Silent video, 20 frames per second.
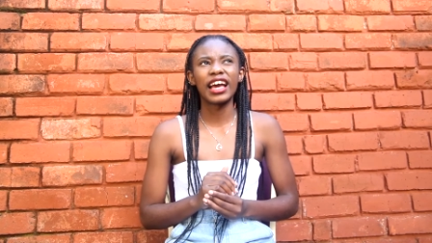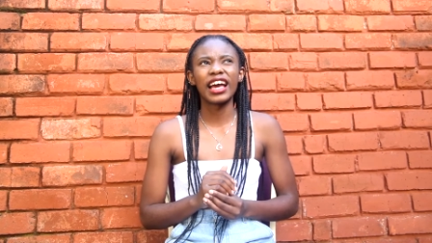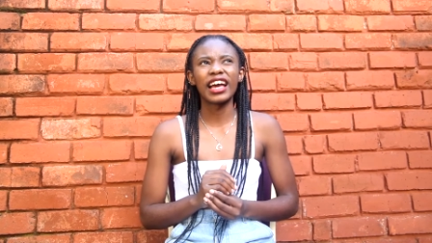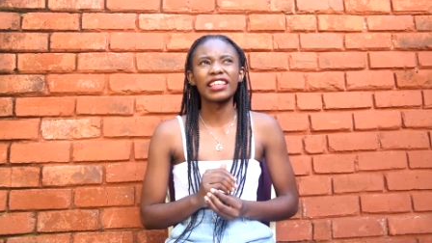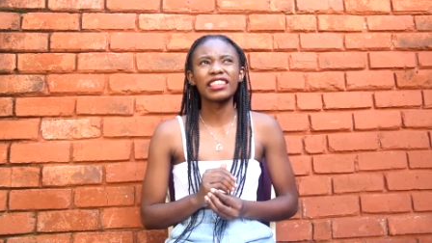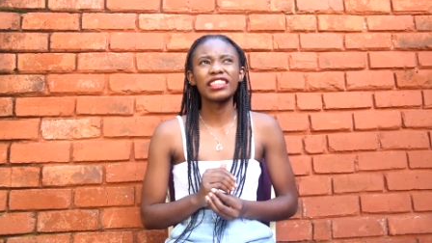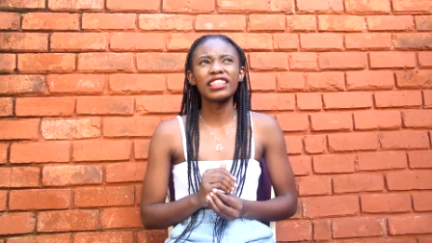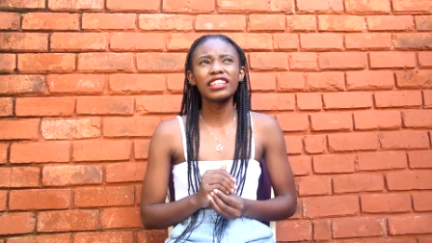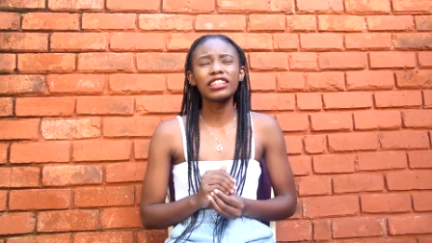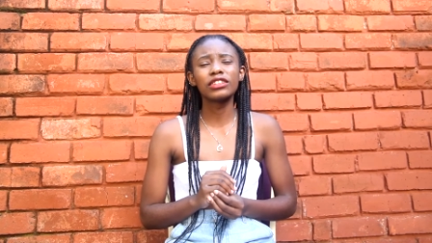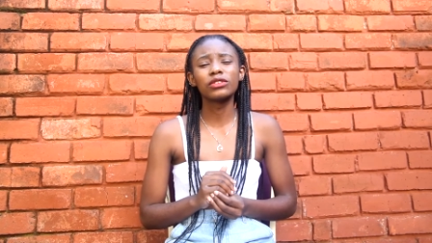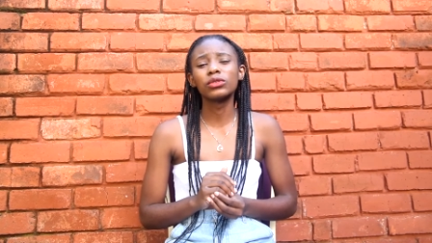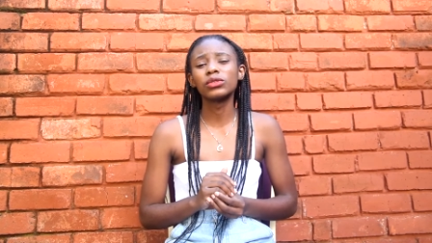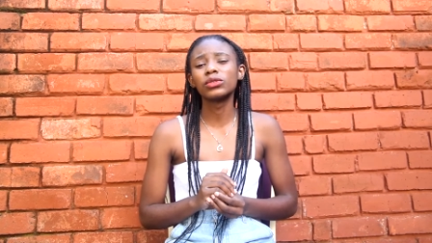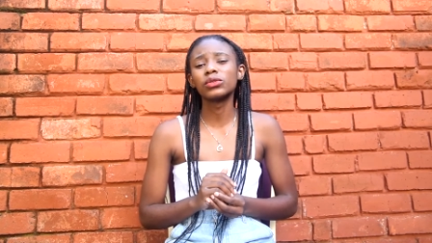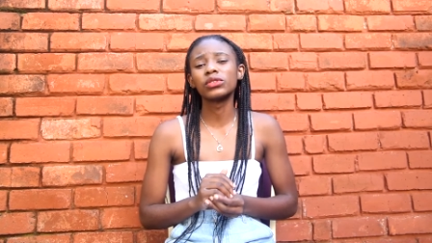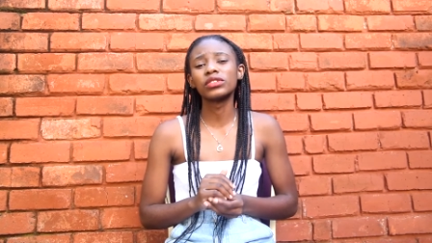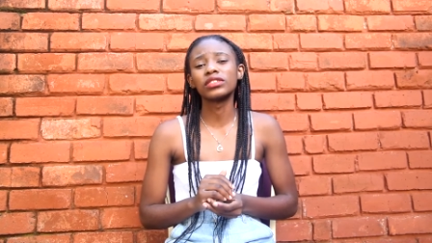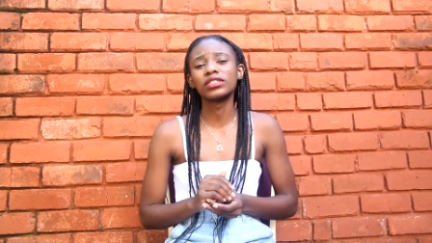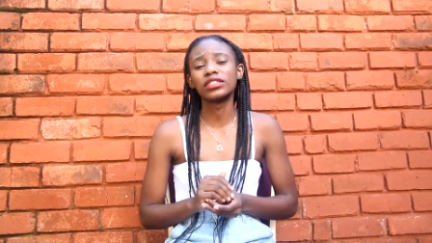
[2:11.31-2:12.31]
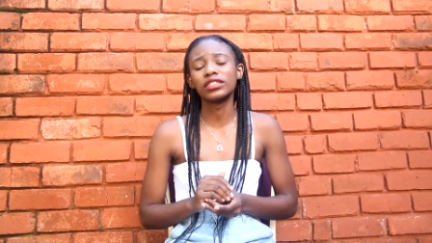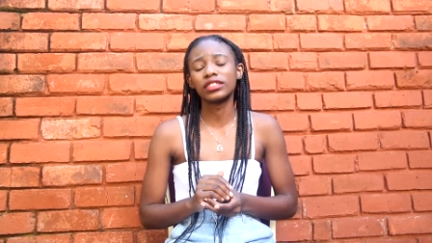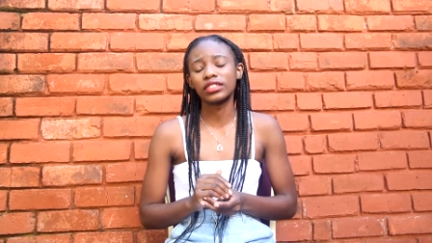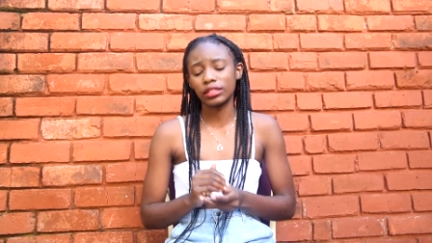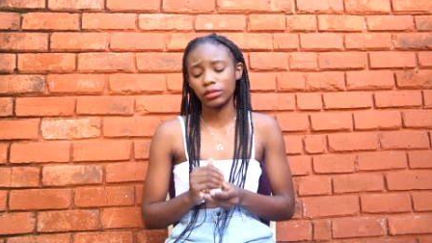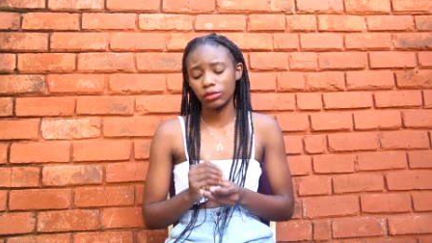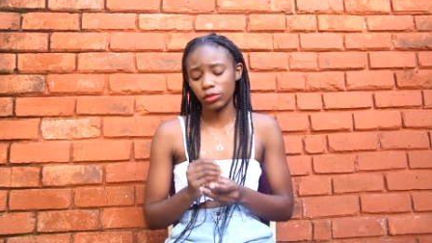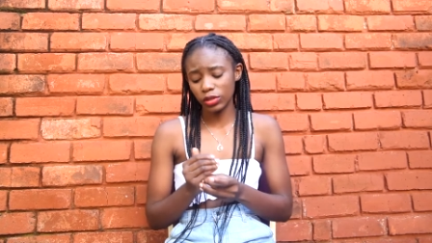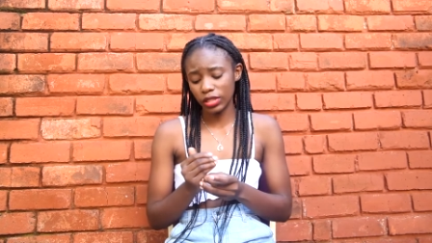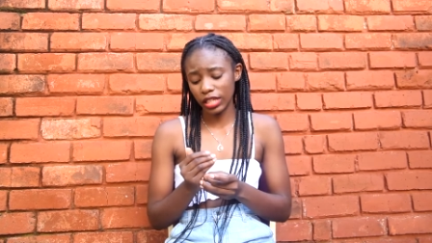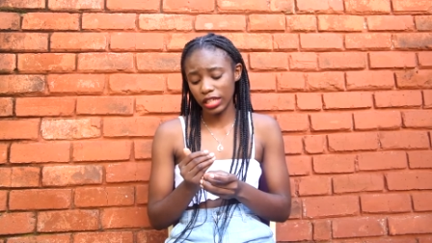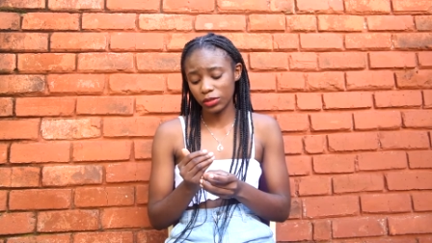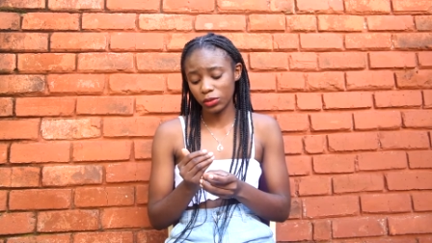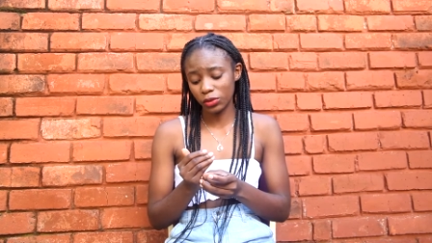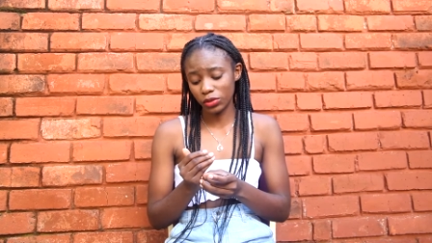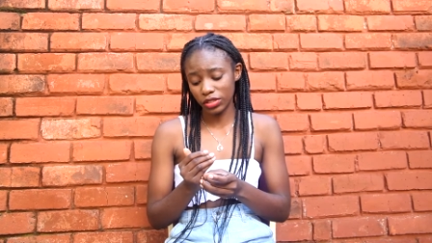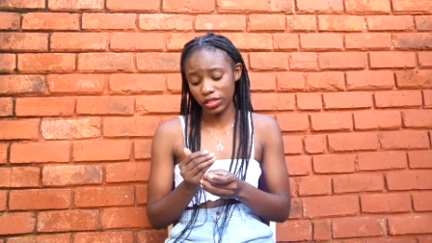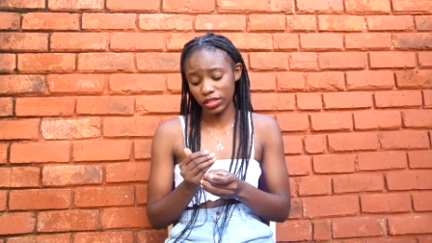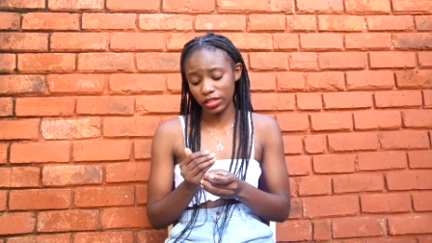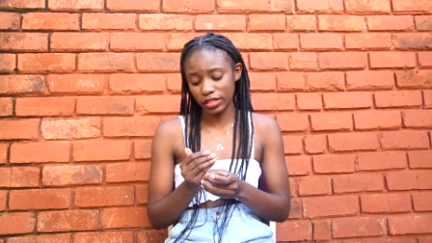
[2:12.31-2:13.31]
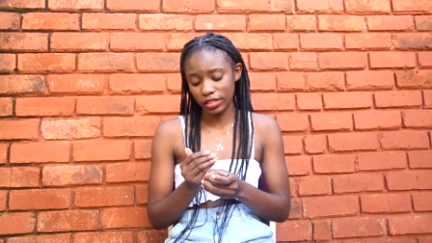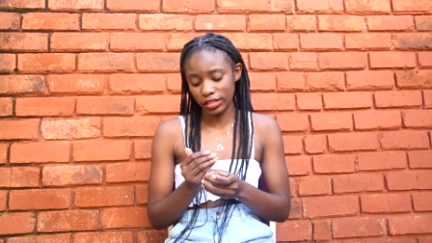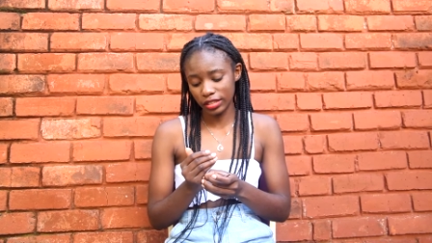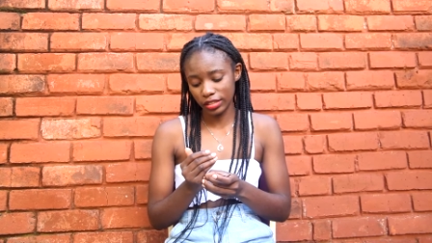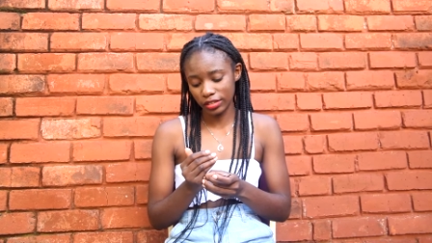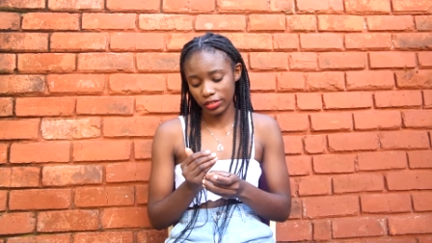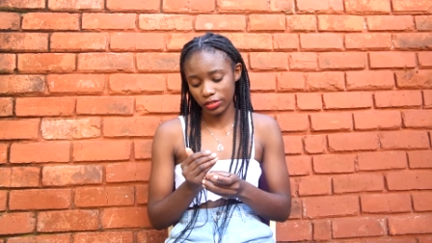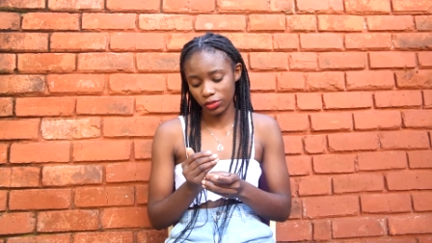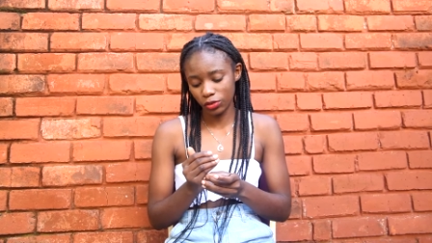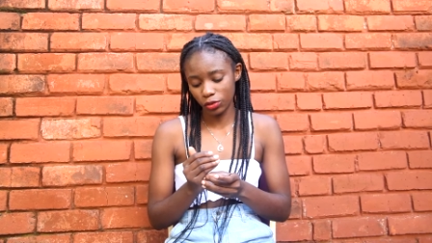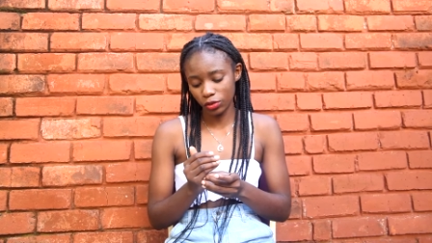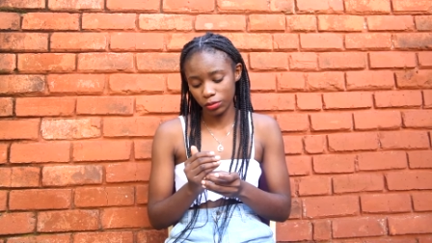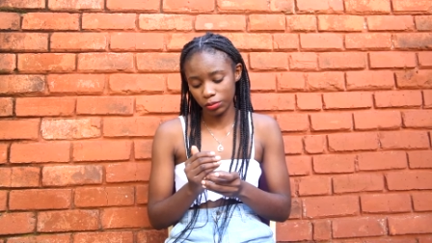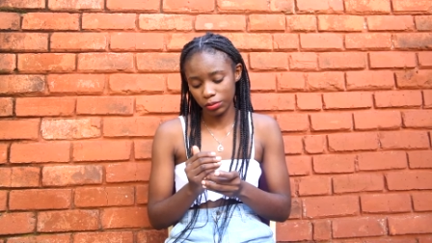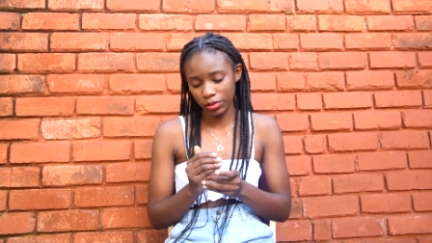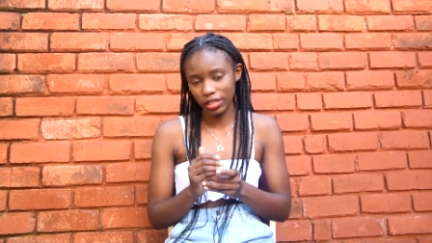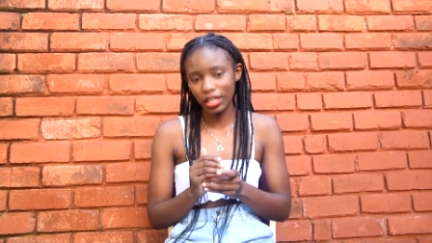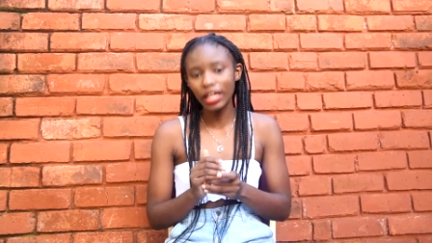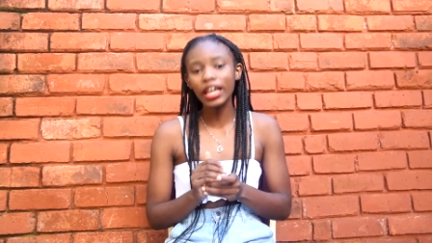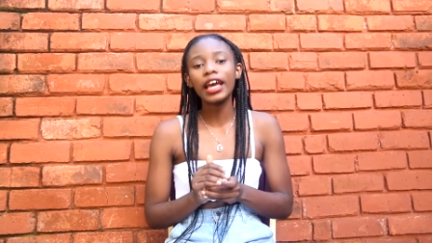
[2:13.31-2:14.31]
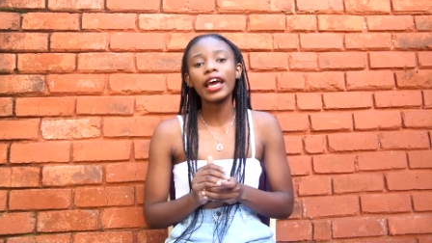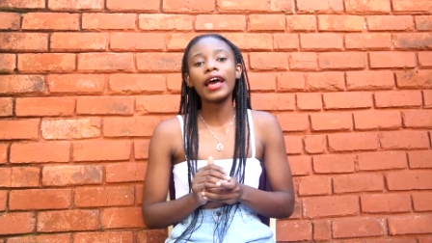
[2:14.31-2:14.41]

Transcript: i think it looks consistent not as consistent as it should be